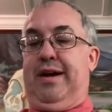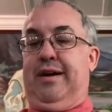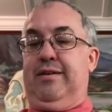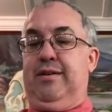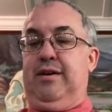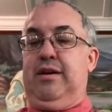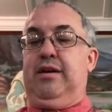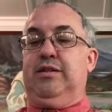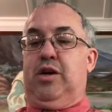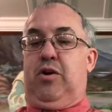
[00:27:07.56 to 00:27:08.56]
way.
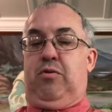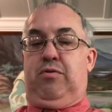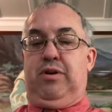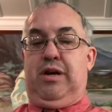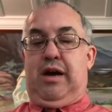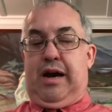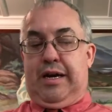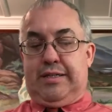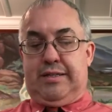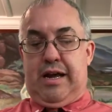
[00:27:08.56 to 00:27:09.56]
So
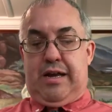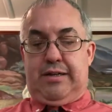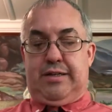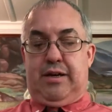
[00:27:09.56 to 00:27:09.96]
I extend